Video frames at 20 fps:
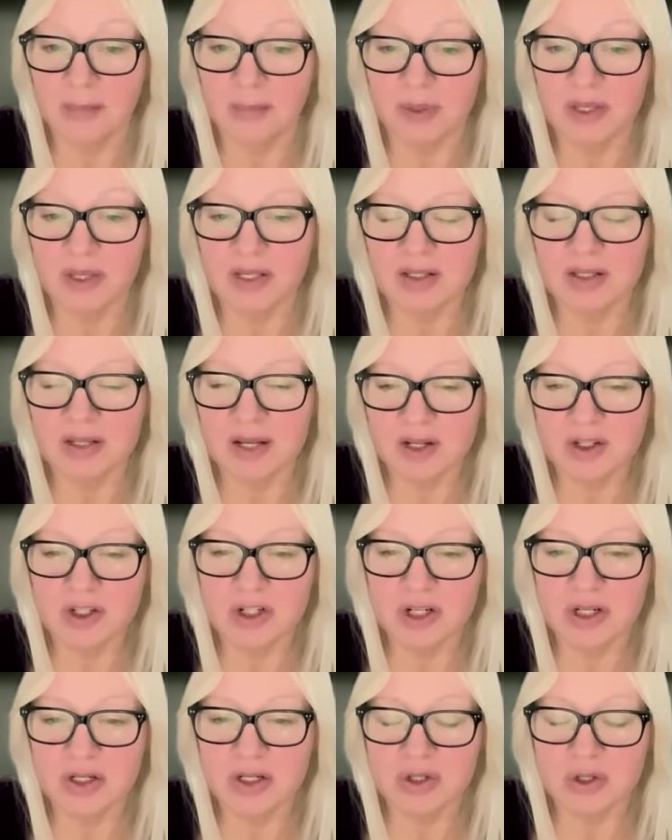This
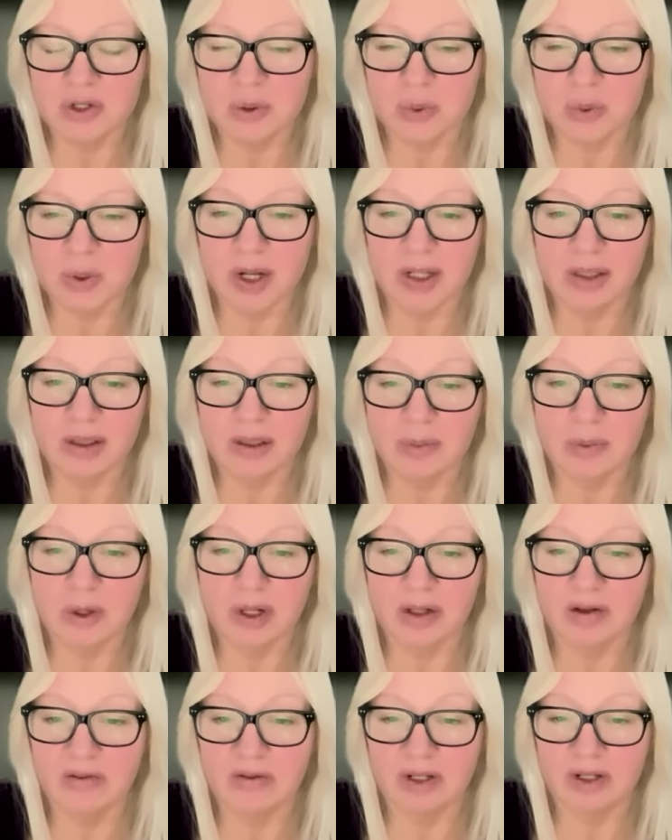tension is directly
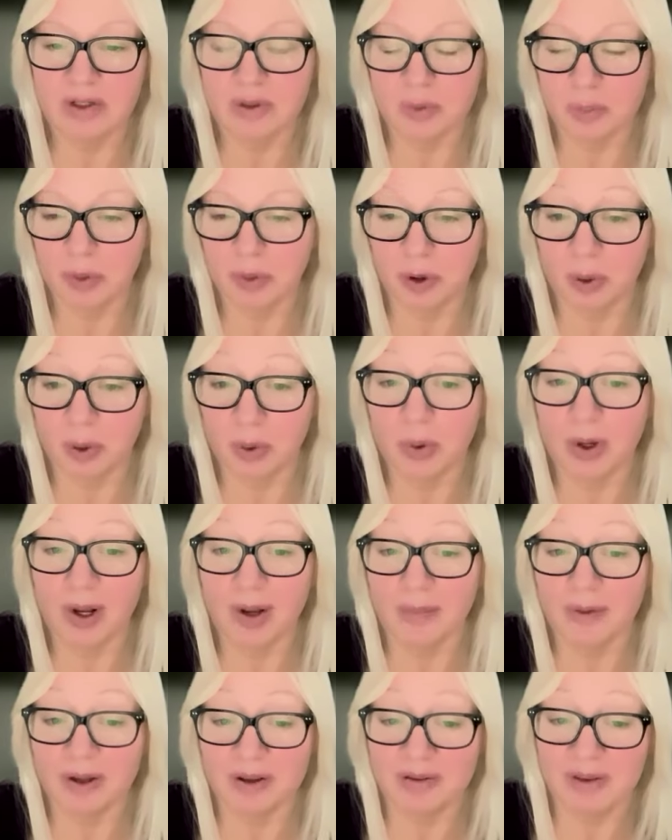relevant to
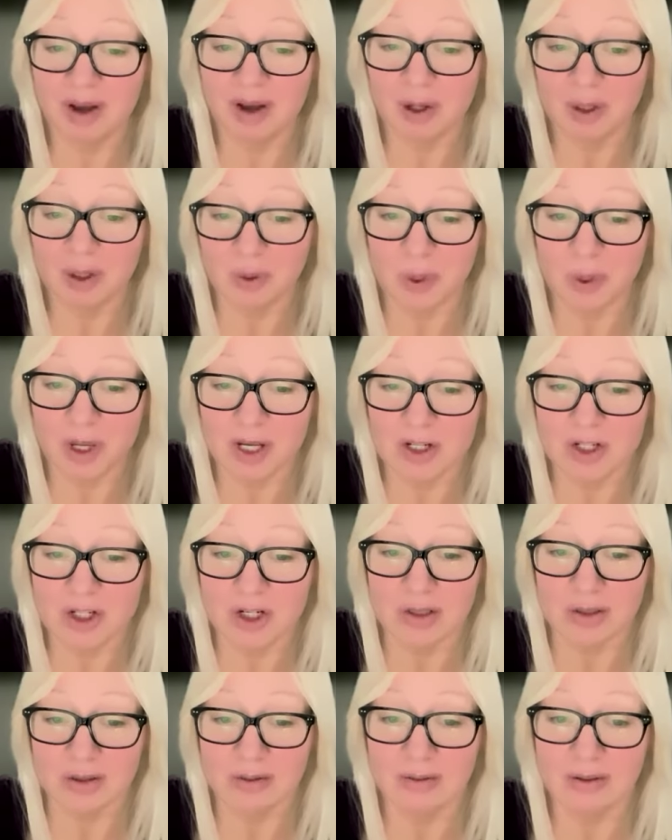program
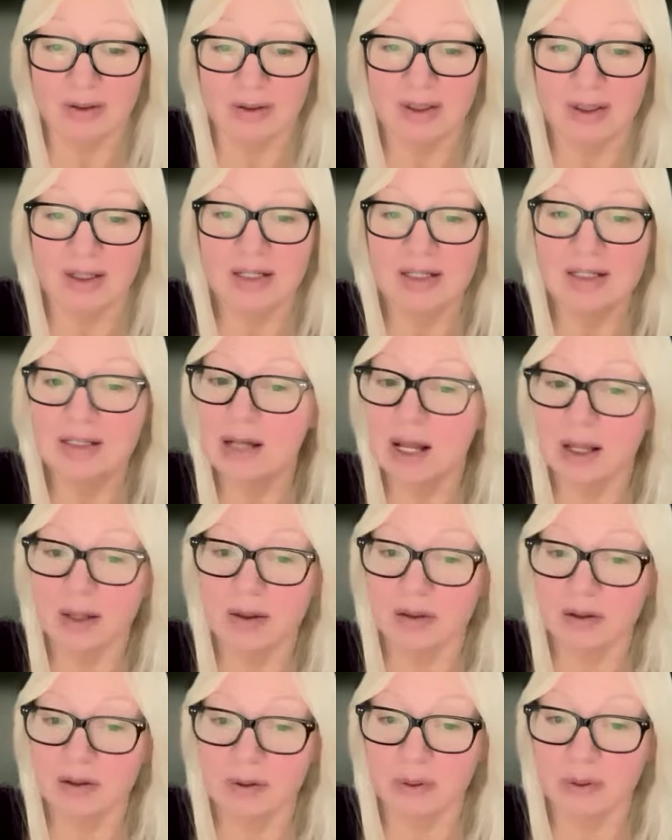evaluation. It's not
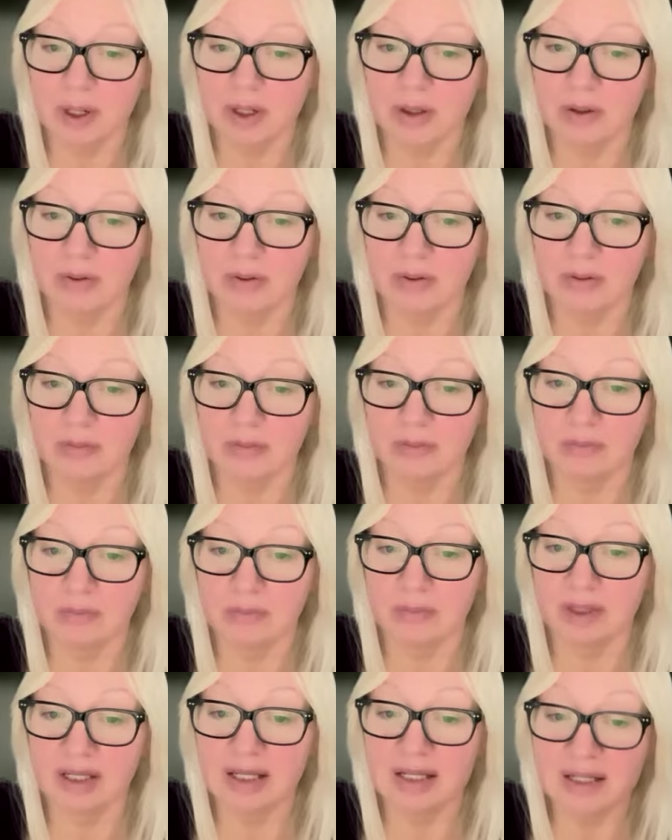theoretical.
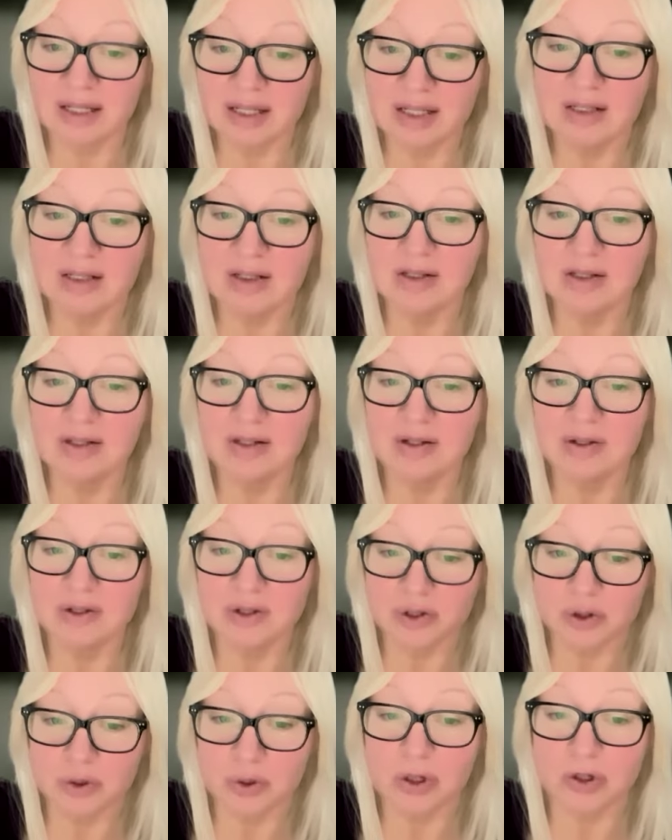It is
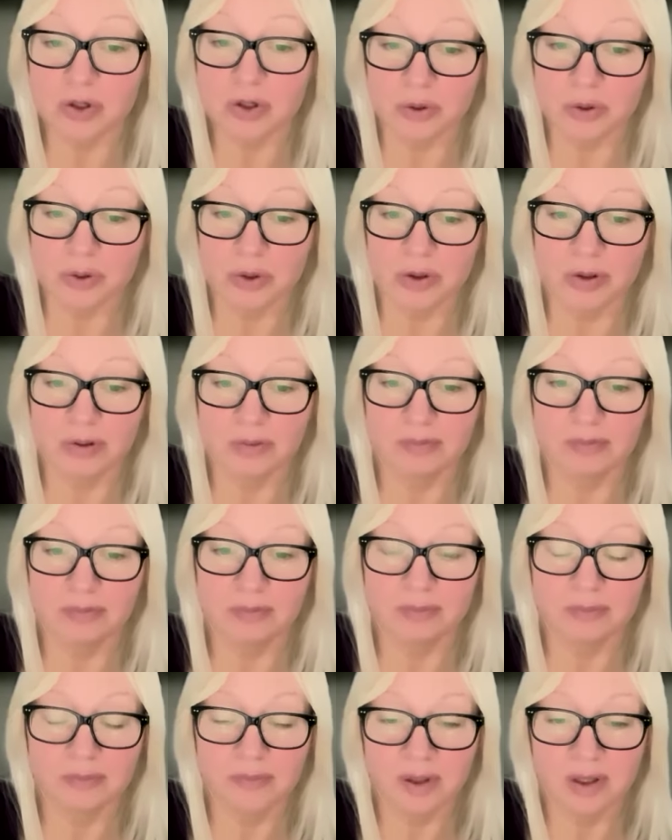structural.
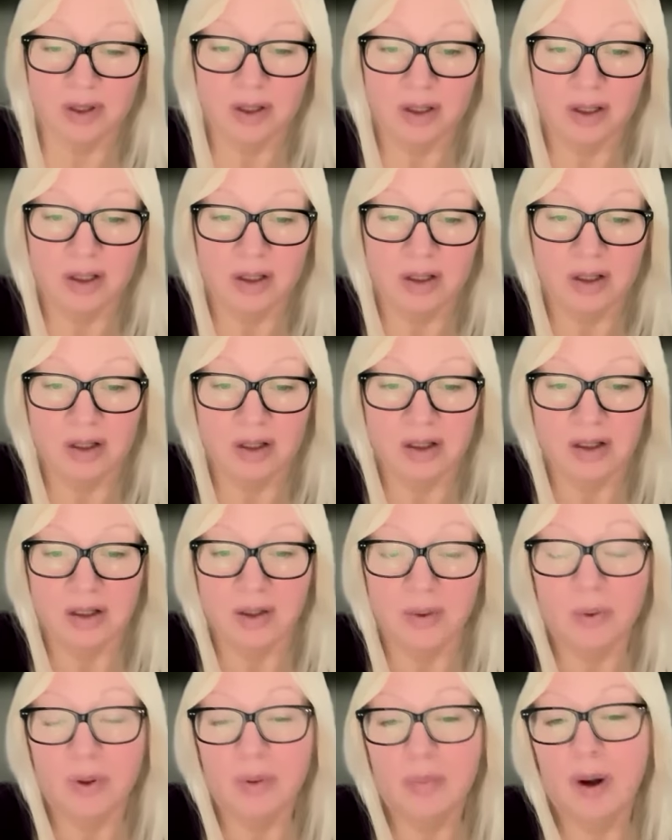
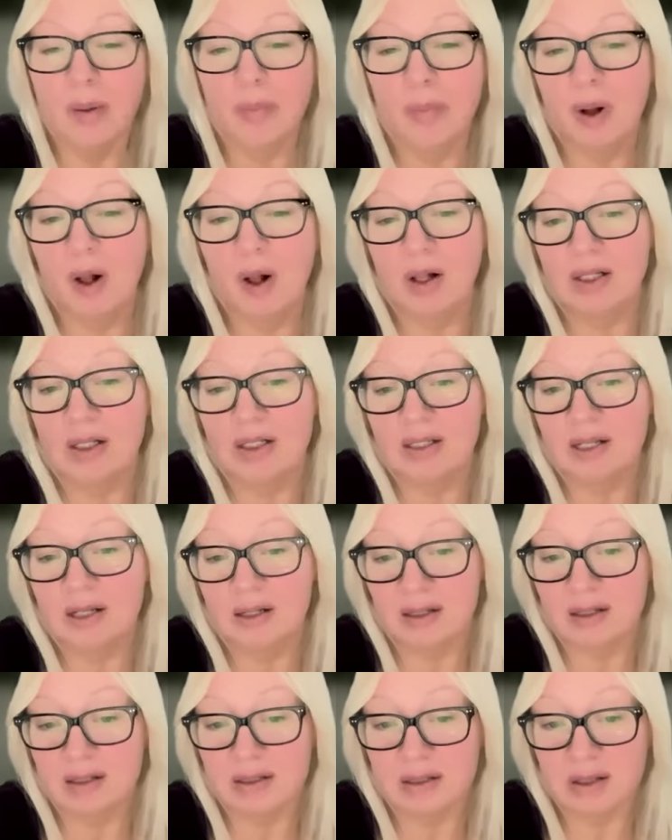What about
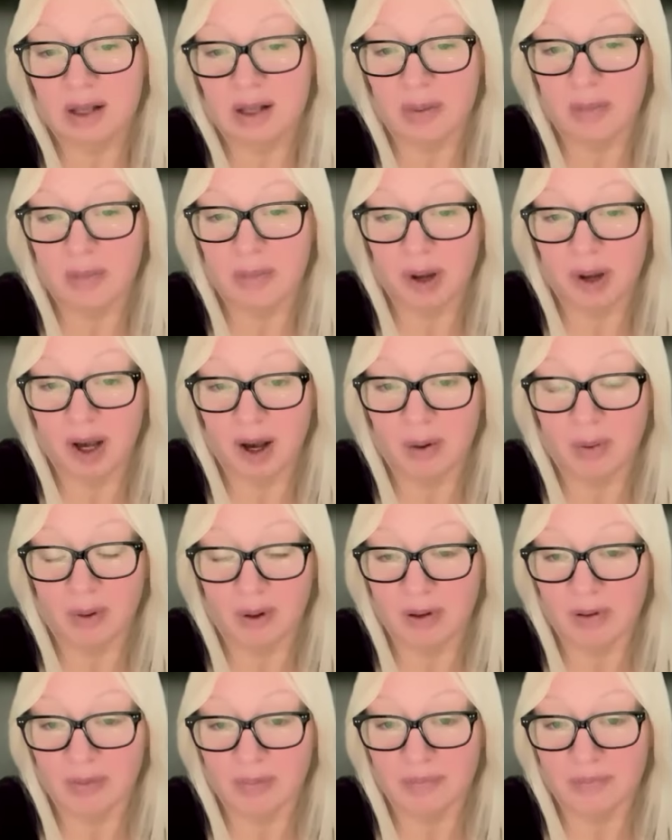politics and
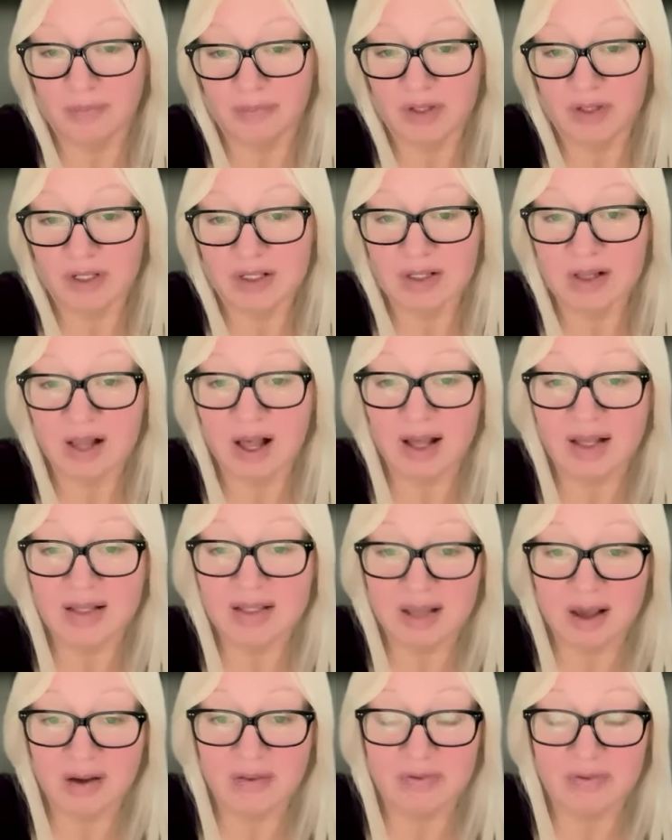power? The slides
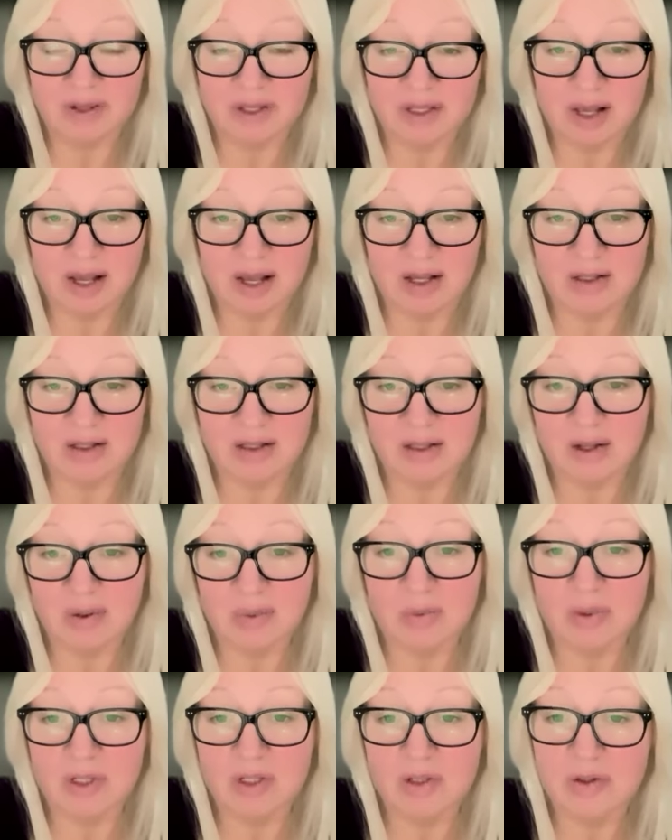emphasize that
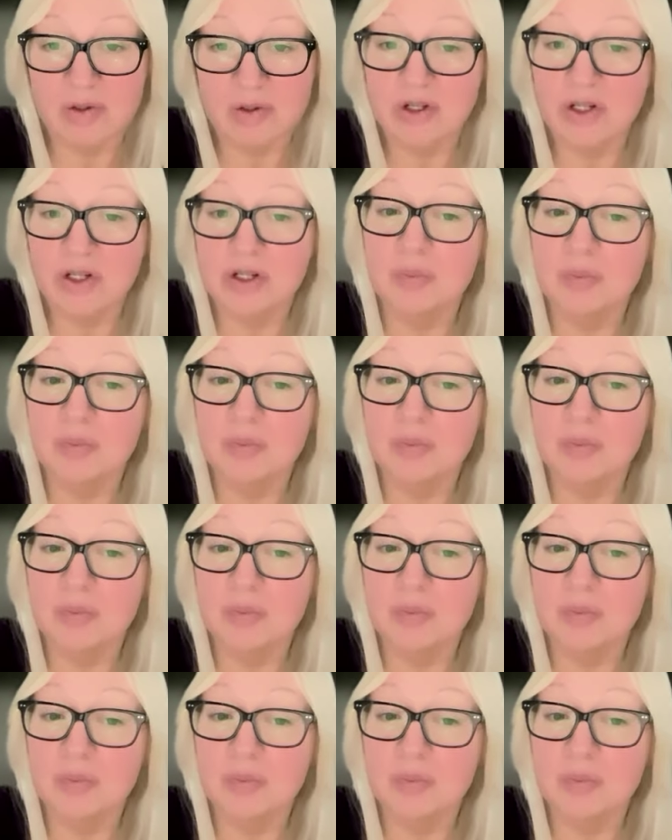research is